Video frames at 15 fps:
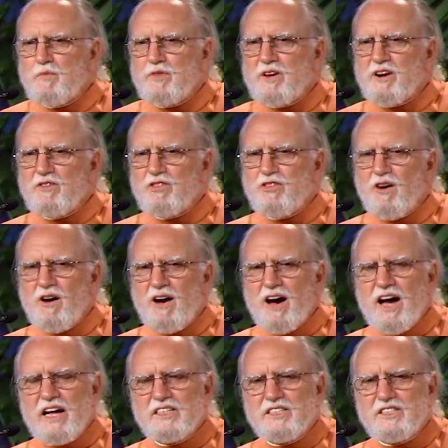their
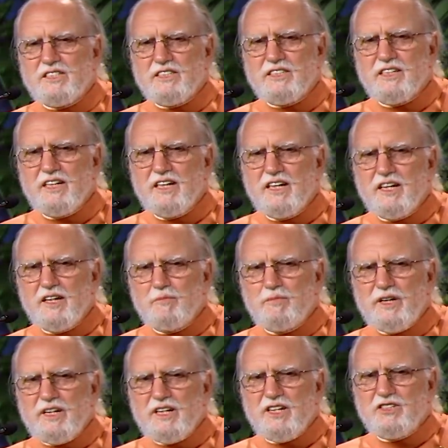thoughts
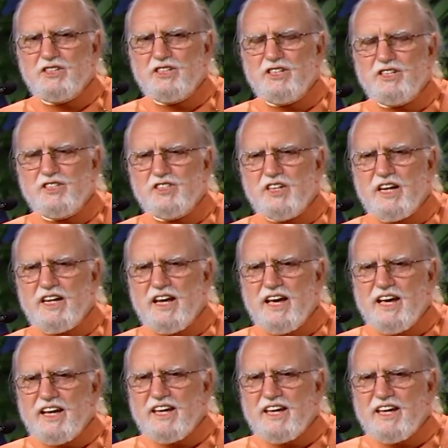because she said,